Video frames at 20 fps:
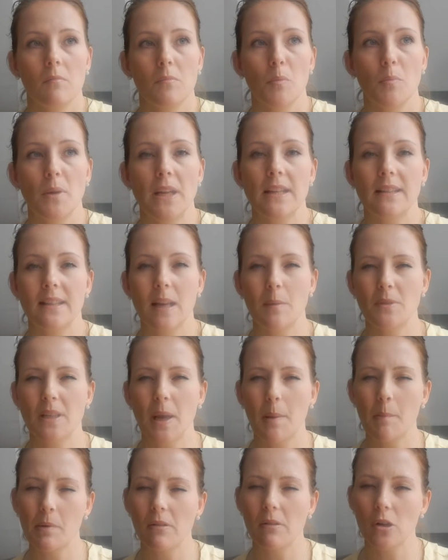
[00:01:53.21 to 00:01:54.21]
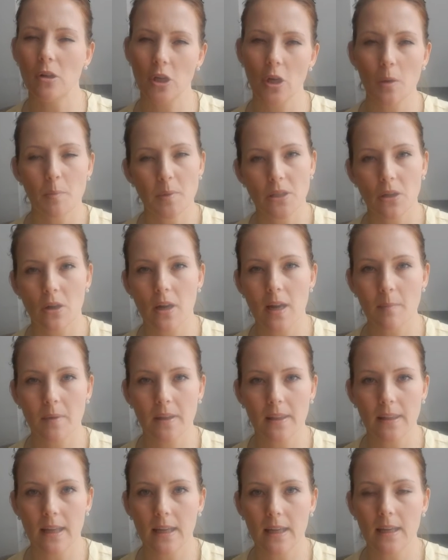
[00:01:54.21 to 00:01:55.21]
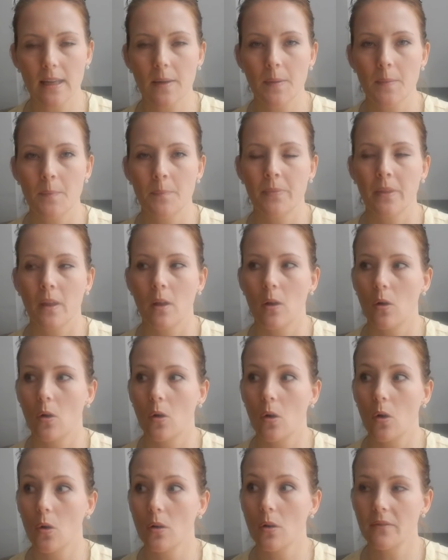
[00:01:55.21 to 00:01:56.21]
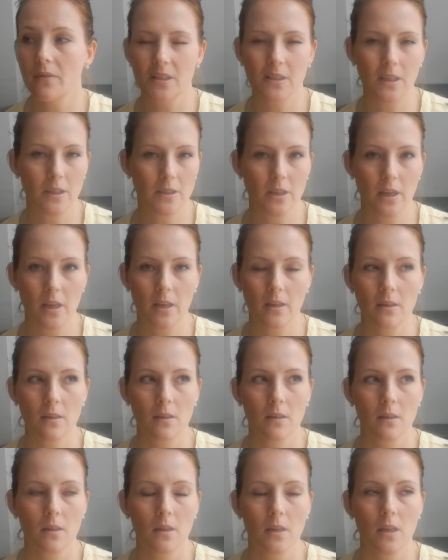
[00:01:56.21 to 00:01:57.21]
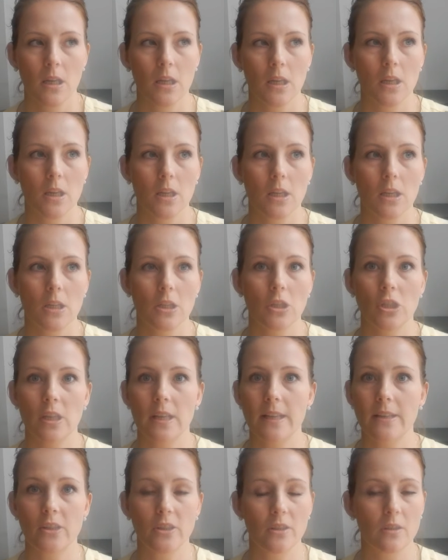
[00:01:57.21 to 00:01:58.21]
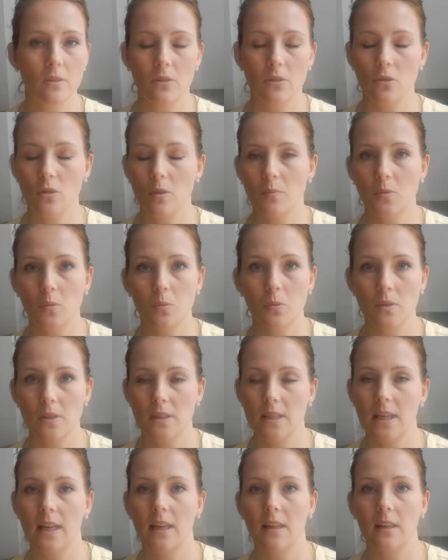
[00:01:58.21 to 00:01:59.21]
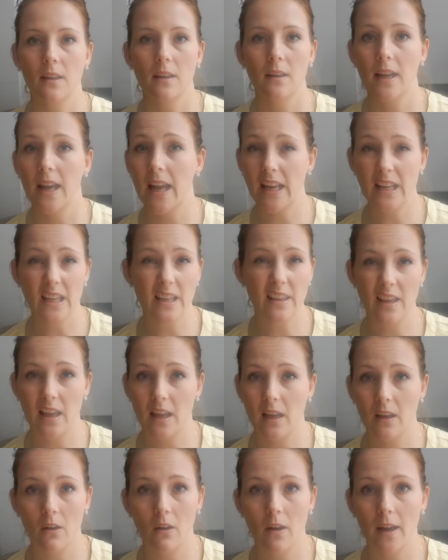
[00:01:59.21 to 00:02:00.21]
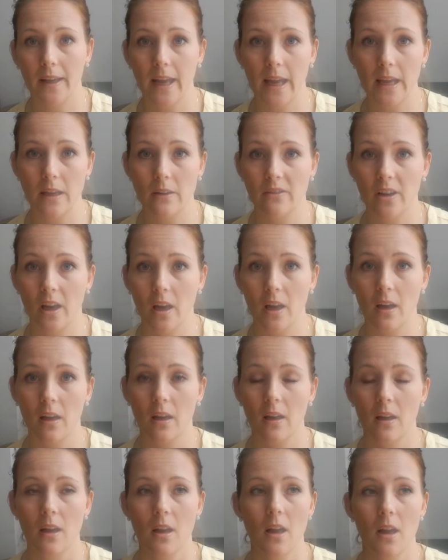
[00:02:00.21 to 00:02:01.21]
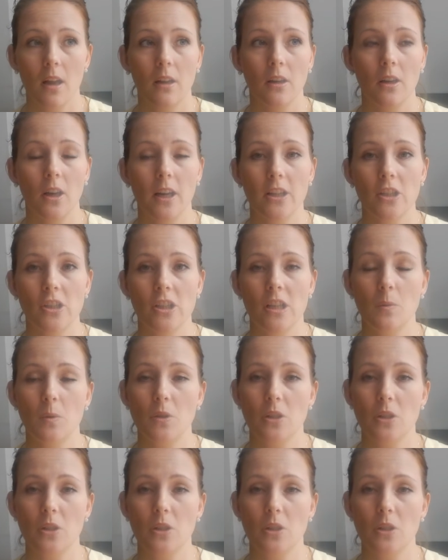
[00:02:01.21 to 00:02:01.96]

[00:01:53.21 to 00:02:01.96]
probably September, October time, I think, all of a sudden she just stopped wanting anything I gave her. Like, she